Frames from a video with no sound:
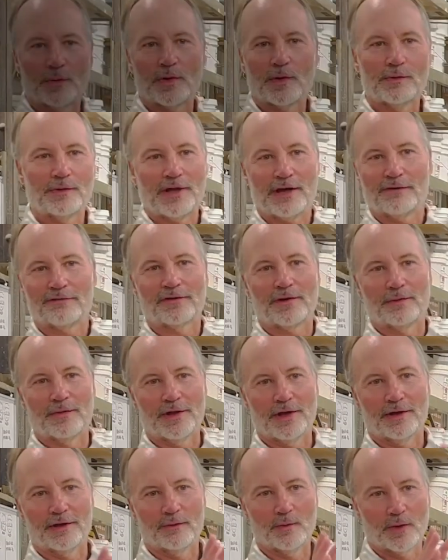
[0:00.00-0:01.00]
we're going now from
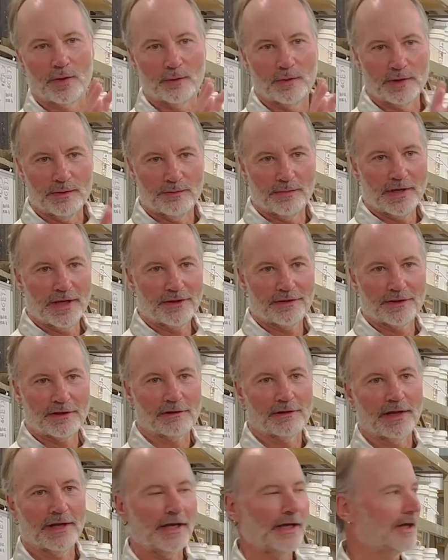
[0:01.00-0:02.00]
where we make the
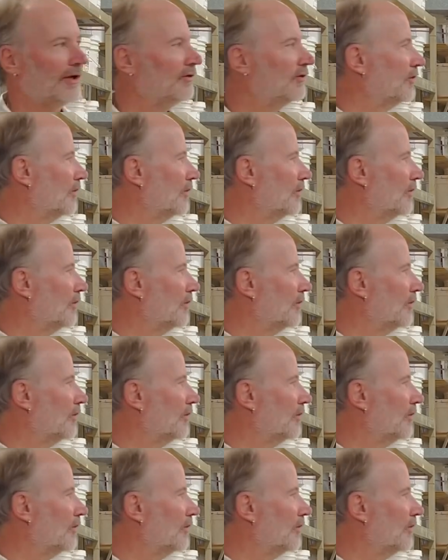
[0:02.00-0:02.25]
clay